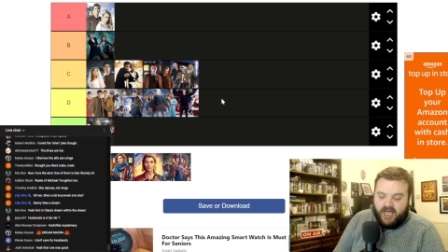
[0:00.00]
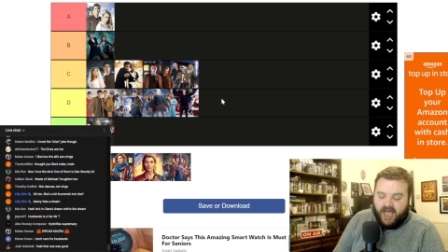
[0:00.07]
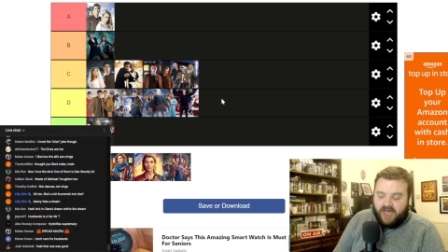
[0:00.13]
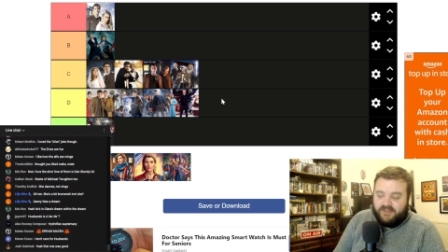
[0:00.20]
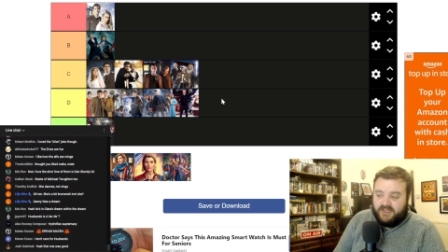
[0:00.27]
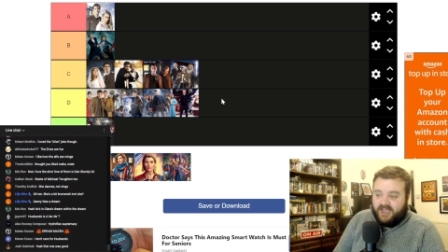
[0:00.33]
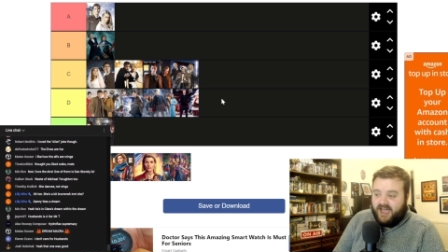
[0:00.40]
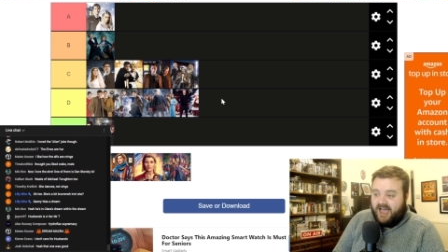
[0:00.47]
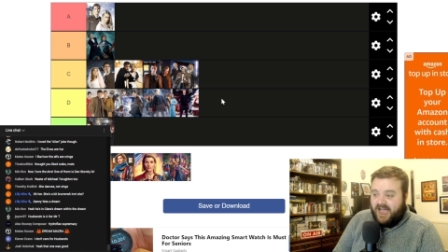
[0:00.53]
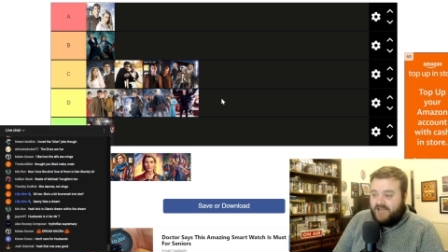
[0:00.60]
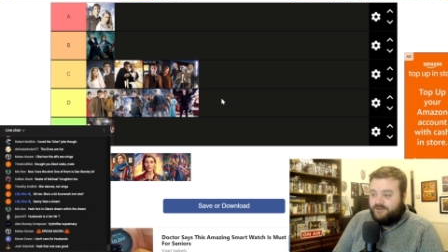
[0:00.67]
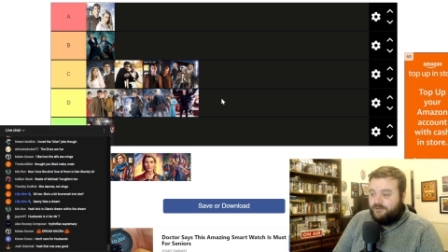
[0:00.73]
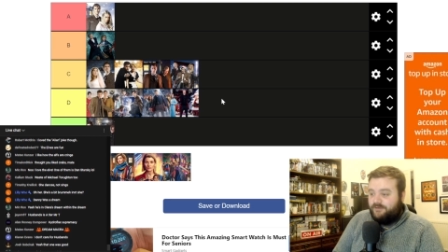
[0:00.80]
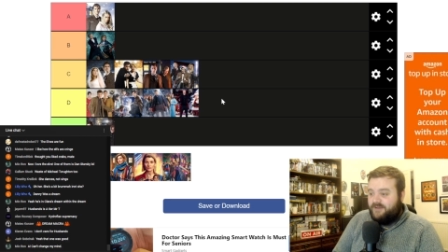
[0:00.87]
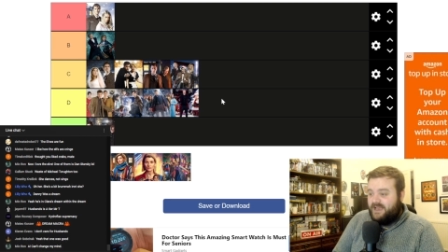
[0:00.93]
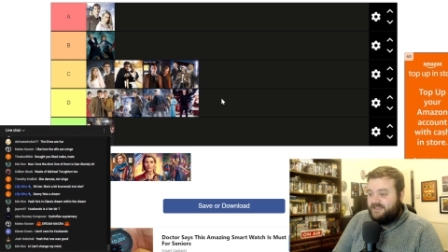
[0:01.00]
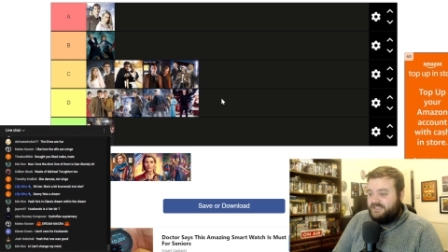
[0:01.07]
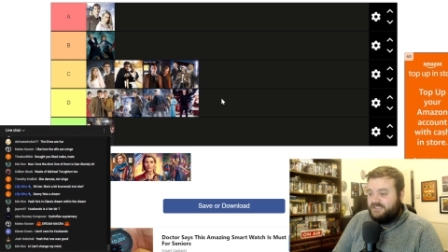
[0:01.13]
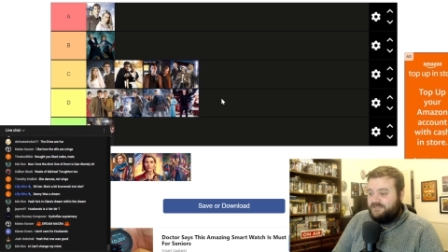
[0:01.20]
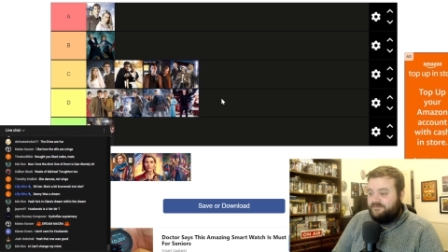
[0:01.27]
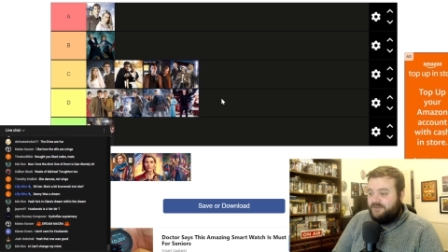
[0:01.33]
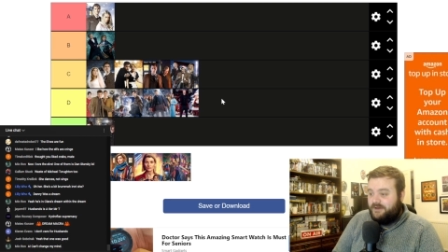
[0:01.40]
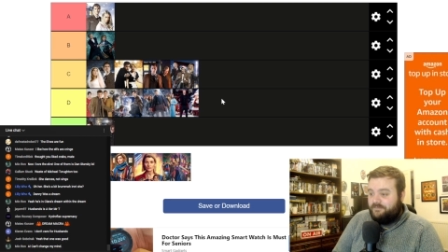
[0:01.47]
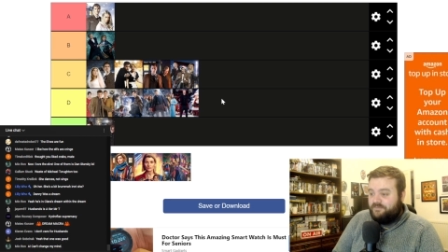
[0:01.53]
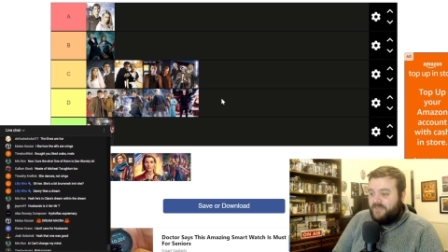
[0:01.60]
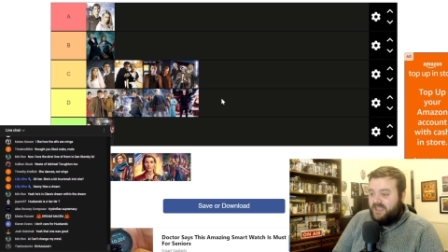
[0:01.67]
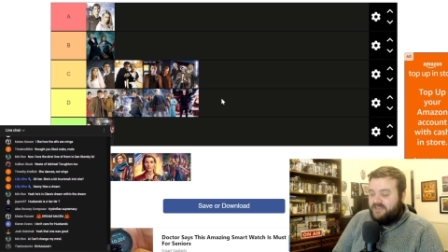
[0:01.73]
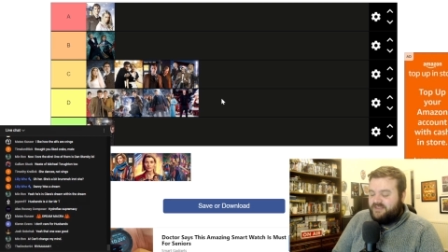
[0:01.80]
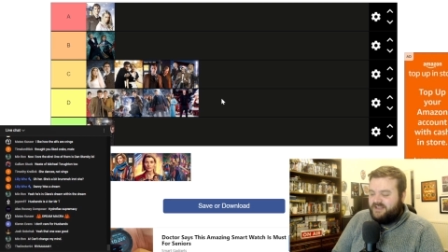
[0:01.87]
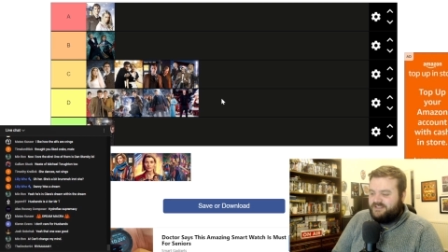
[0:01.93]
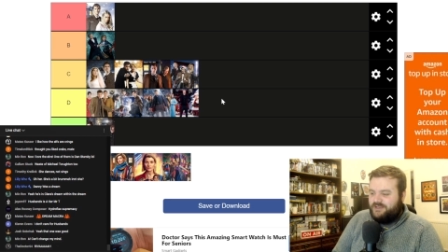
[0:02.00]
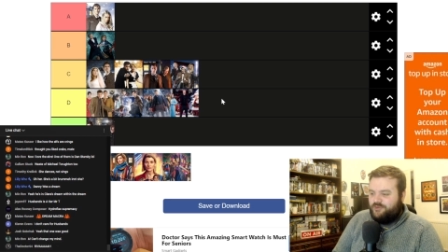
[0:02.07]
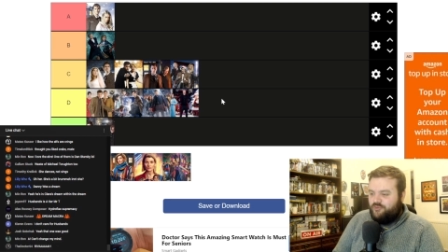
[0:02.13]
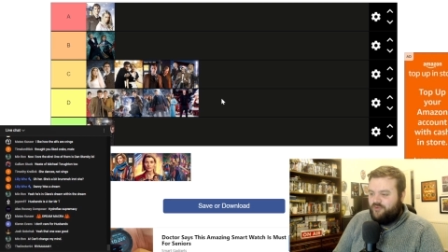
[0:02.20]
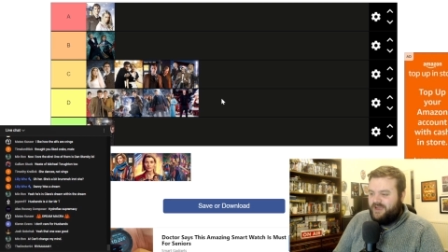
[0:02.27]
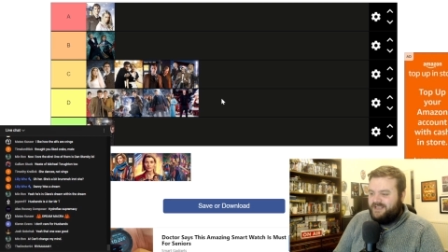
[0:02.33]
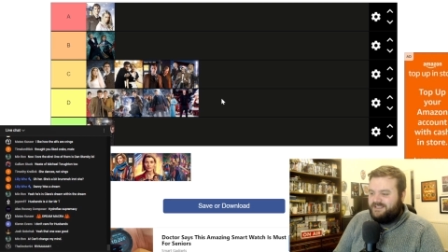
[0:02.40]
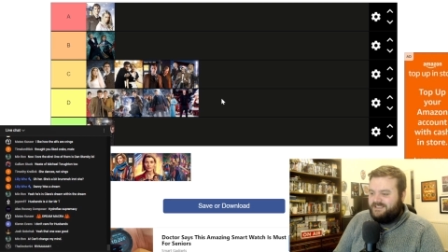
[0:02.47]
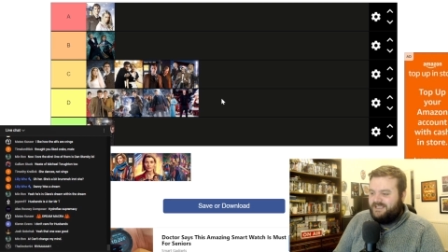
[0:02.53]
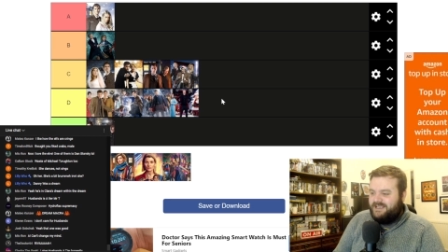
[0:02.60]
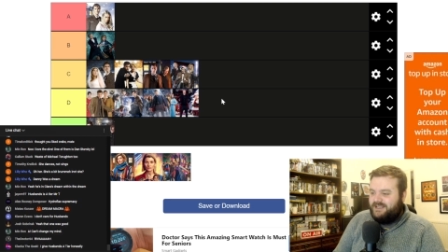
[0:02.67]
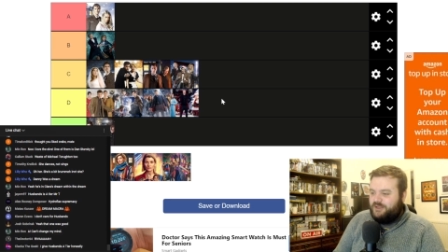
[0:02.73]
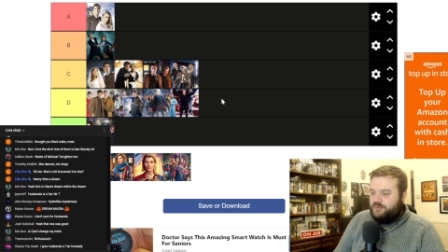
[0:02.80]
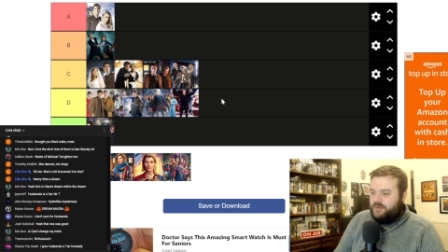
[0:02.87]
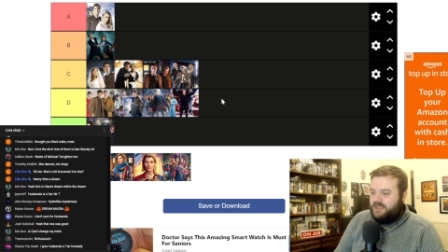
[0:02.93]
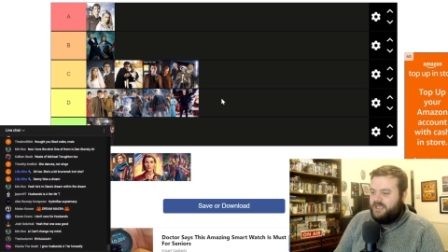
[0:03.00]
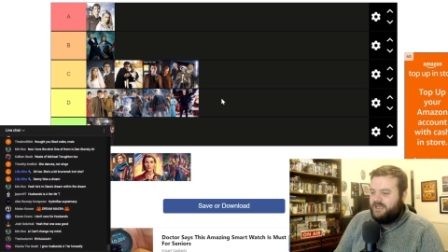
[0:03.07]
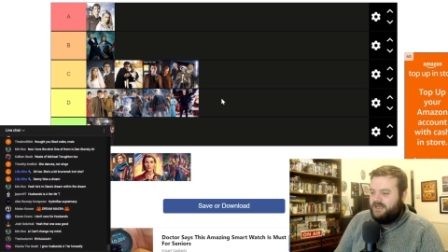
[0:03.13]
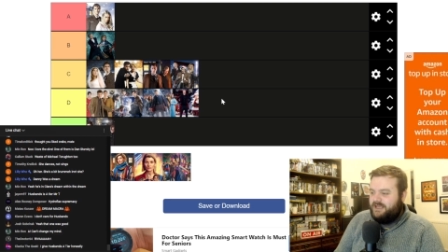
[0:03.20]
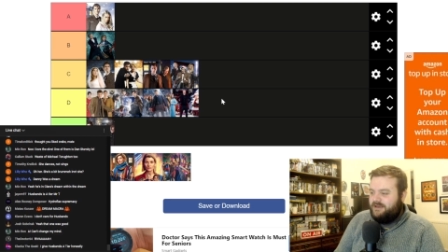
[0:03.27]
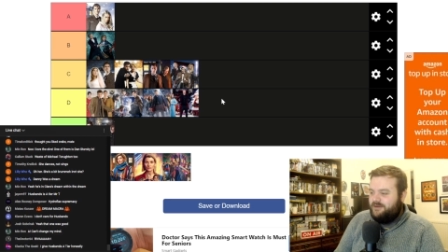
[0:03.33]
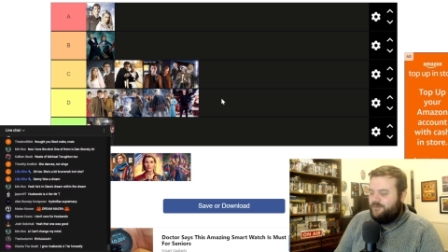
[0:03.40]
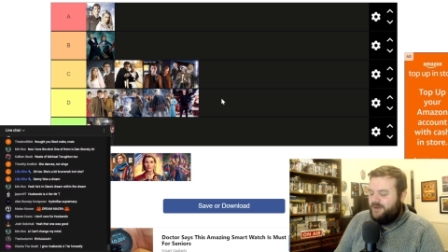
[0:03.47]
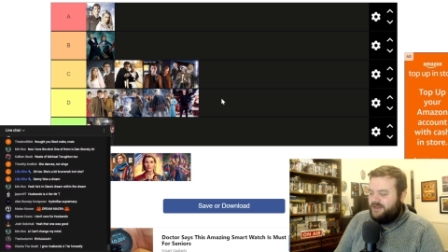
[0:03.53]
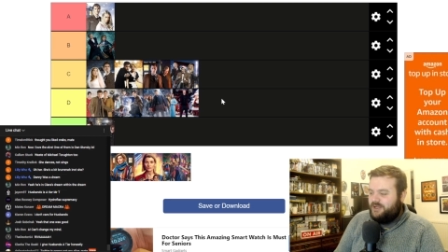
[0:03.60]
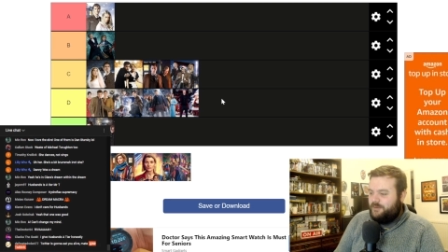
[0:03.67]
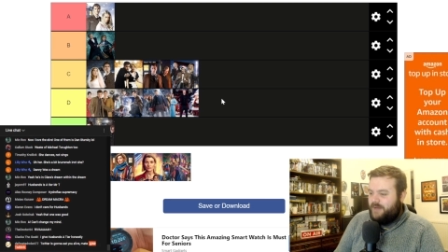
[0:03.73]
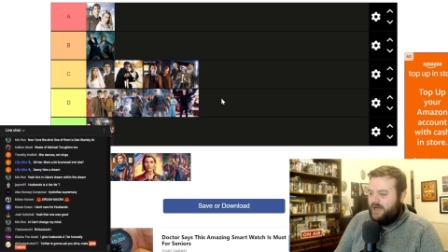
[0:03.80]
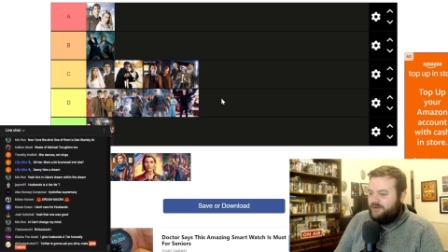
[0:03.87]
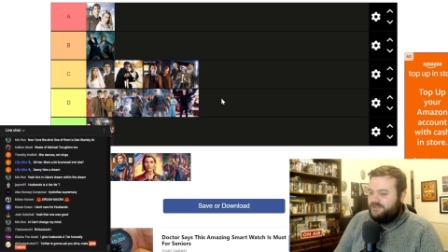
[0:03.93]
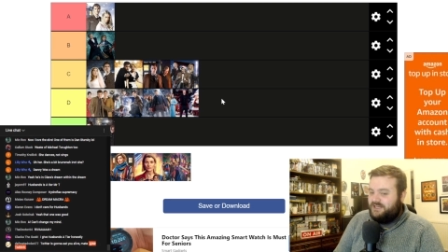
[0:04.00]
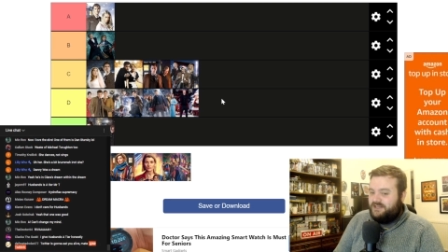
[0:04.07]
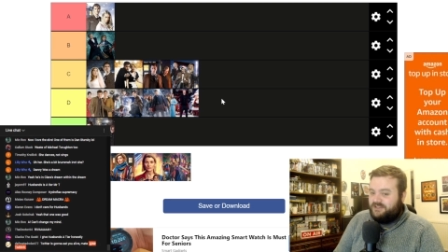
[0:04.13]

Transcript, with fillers: I think Hydroflax is fun. There's a great scene at the beginning when Capaldi